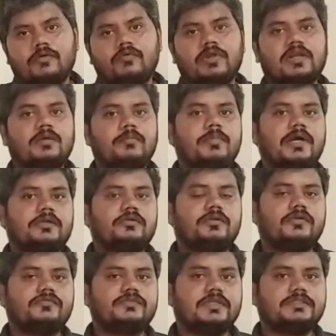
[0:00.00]
Welcome back to
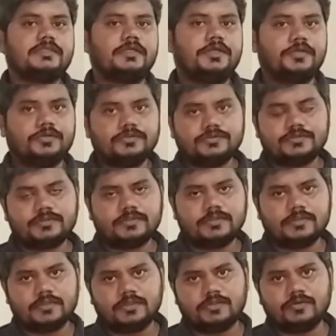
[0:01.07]
Riffs, Licks and Tunes.
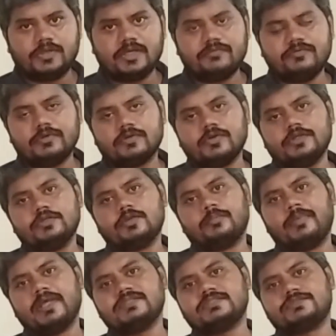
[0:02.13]
Today we are going to
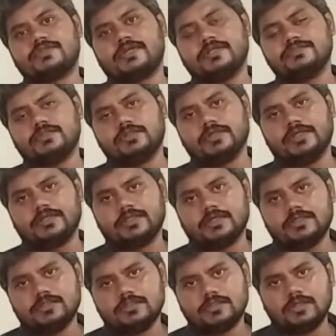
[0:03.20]
replace the strings on the
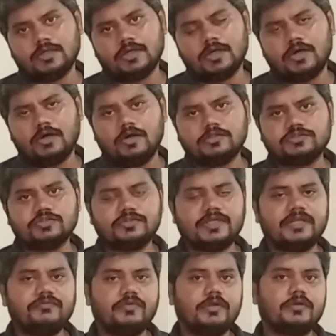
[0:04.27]
guitar. Also
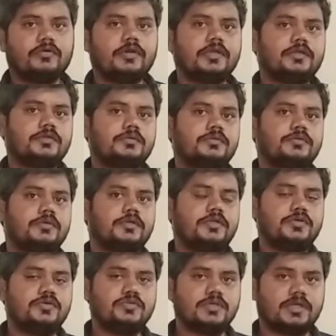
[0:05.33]
then we are going to
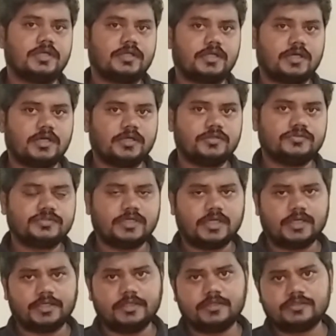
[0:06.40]
tune the guitar using
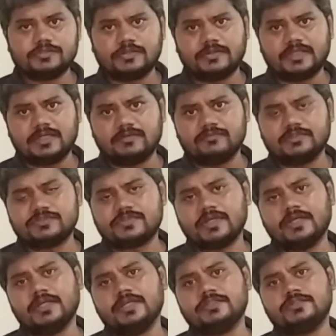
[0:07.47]
our ears to tell if the
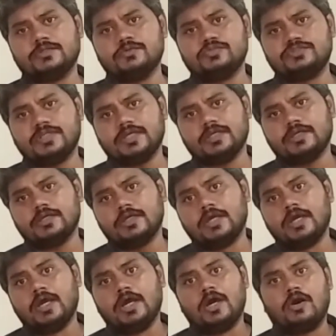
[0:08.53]
string needs loosening
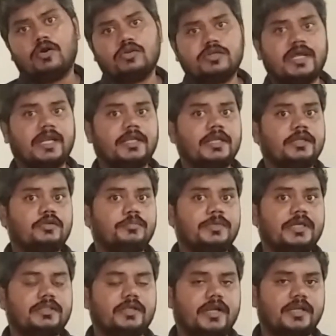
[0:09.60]
or tightening to be
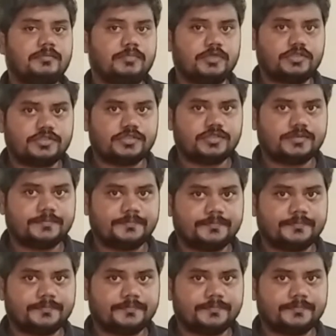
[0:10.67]
at the right pitch.